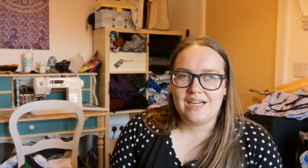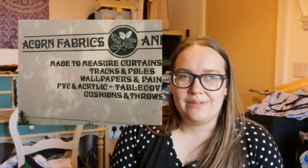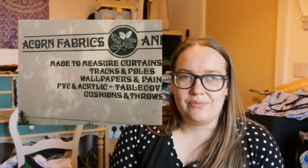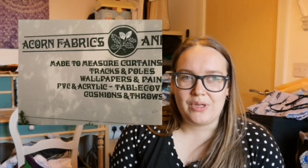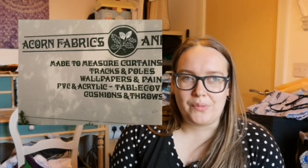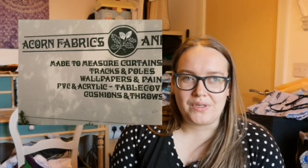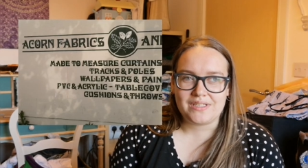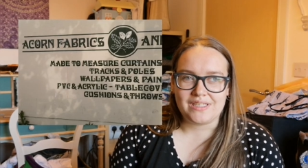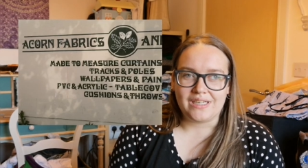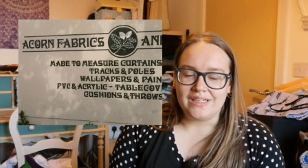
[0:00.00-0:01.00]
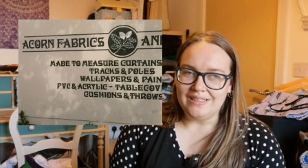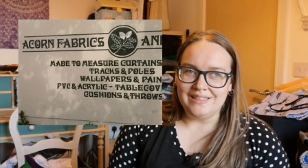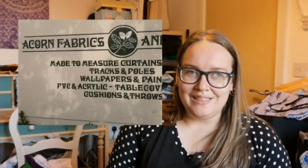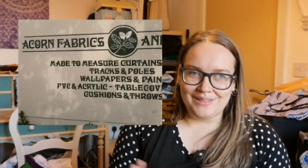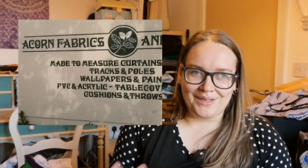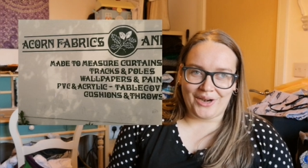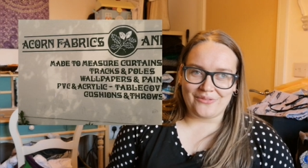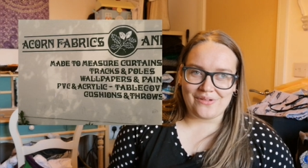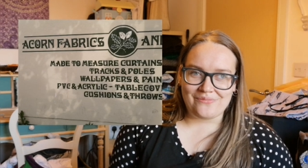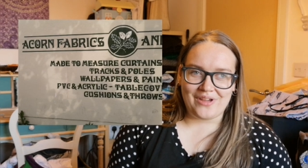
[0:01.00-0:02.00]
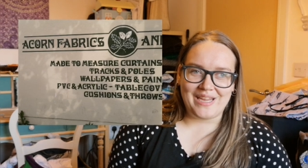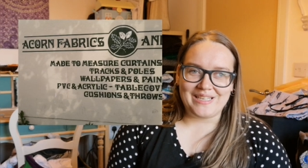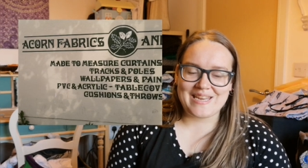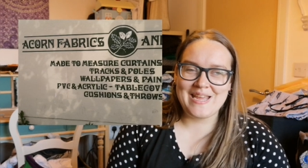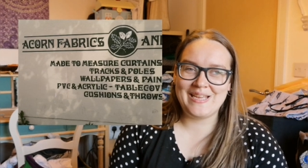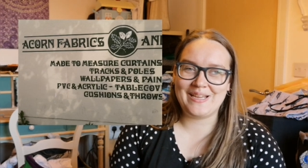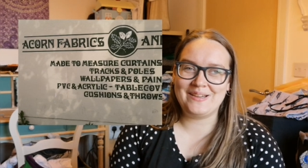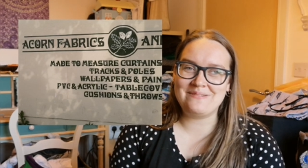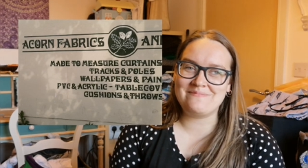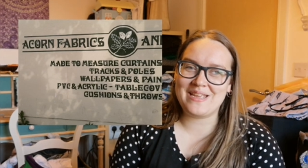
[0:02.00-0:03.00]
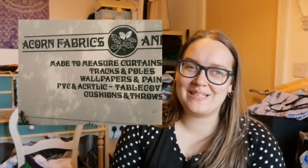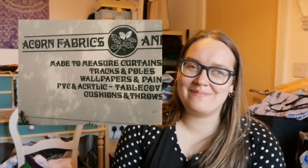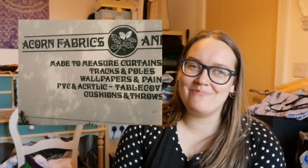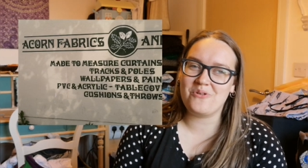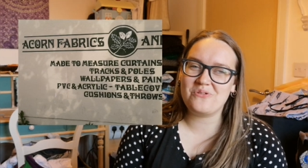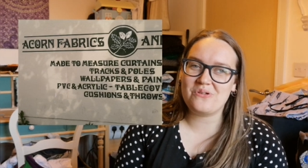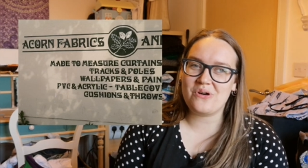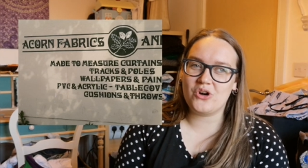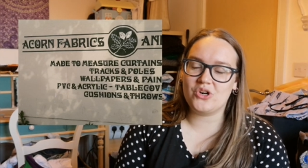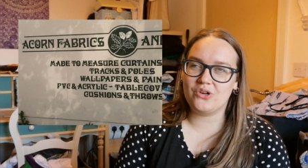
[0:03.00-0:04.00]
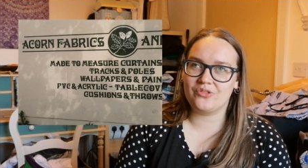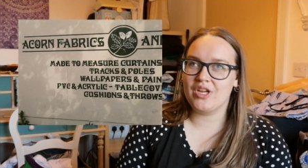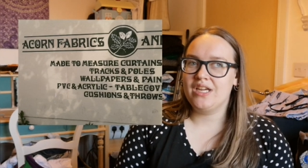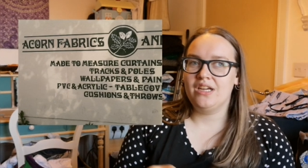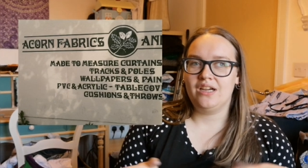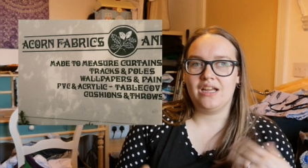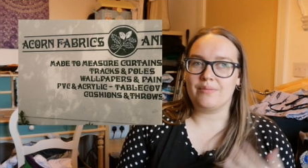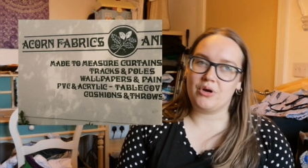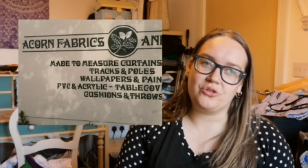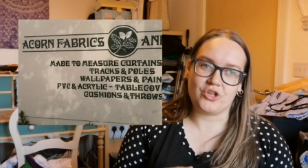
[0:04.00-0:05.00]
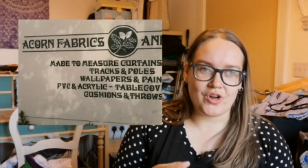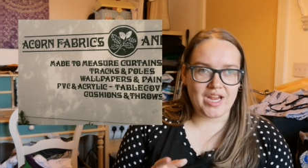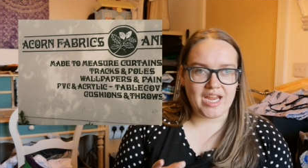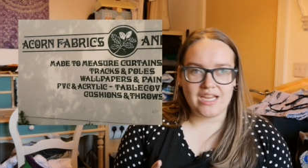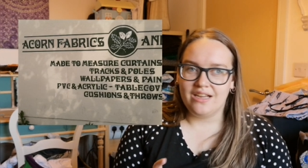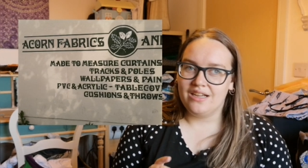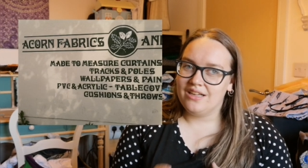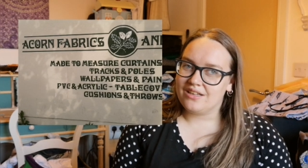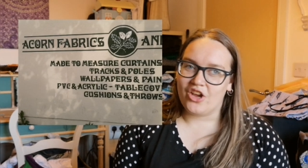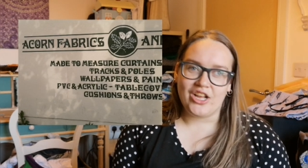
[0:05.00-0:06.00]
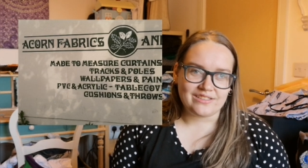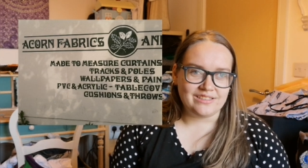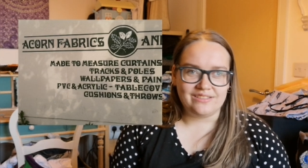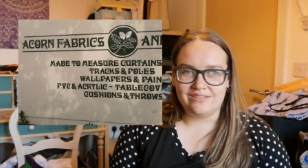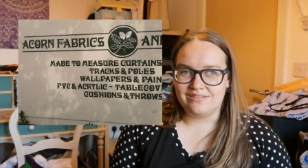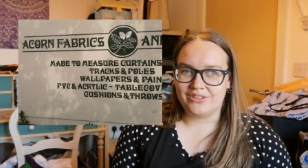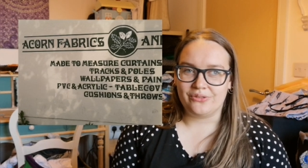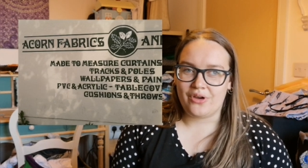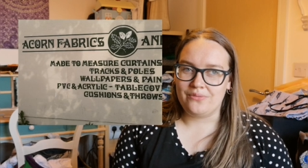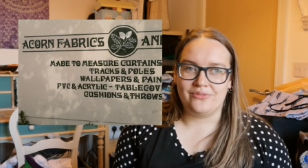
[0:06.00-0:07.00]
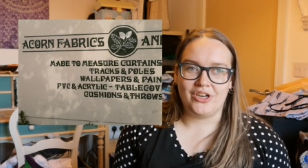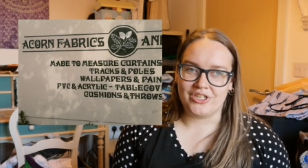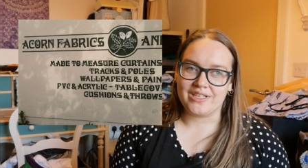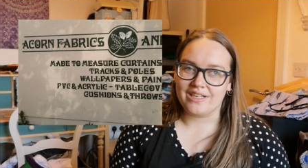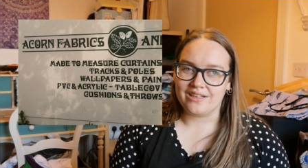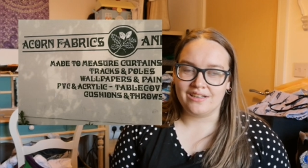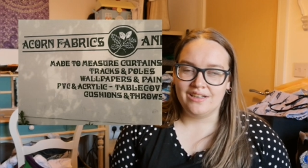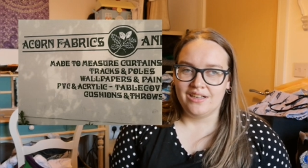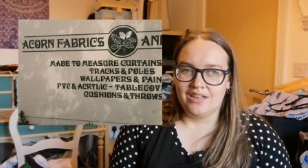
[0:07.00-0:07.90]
I didn't really want to kind of invade. It's more of an upholstery, curtain, sort of home furnishing